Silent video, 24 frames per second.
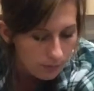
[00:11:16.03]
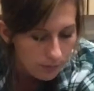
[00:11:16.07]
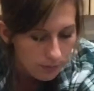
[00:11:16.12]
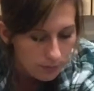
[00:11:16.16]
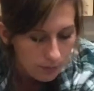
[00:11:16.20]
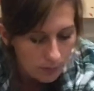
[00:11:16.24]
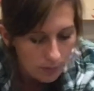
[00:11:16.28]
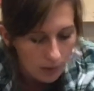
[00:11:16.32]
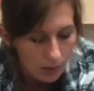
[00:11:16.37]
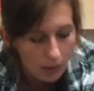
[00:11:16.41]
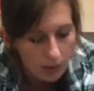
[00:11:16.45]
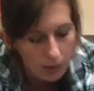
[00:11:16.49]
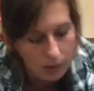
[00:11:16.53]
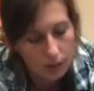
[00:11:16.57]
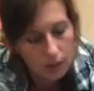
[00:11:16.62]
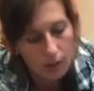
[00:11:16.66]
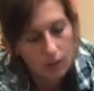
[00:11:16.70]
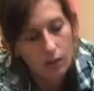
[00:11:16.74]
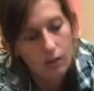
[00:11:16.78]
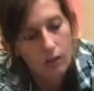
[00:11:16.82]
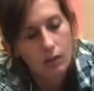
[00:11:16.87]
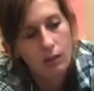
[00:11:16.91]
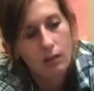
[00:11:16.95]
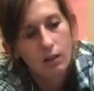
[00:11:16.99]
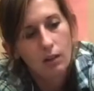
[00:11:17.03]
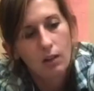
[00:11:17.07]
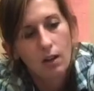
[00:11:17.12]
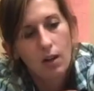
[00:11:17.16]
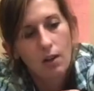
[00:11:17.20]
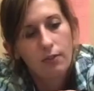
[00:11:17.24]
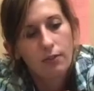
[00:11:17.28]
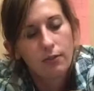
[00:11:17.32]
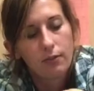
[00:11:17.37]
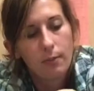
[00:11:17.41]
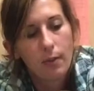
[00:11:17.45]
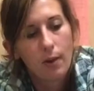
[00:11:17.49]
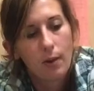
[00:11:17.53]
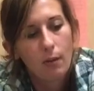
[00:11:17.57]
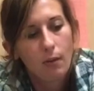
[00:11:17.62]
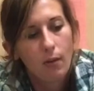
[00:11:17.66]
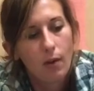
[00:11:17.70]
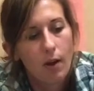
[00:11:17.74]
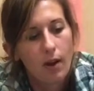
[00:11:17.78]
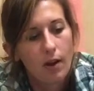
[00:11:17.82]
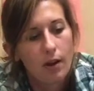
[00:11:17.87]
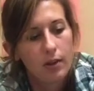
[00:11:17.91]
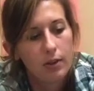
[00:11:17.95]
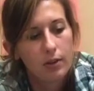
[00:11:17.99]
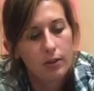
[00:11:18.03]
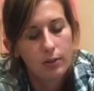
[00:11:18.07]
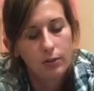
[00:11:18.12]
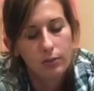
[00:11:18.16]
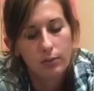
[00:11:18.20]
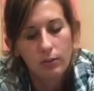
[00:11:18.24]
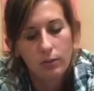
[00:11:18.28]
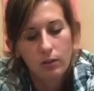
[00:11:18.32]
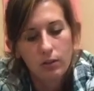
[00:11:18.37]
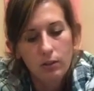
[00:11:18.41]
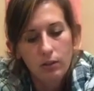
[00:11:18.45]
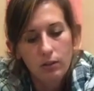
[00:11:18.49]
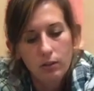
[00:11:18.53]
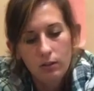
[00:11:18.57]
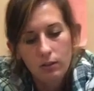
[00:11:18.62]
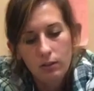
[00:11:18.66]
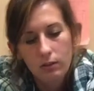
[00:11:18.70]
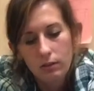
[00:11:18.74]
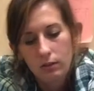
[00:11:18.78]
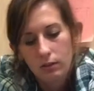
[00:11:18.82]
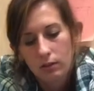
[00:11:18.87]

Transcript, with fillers: Clean off my wire tool.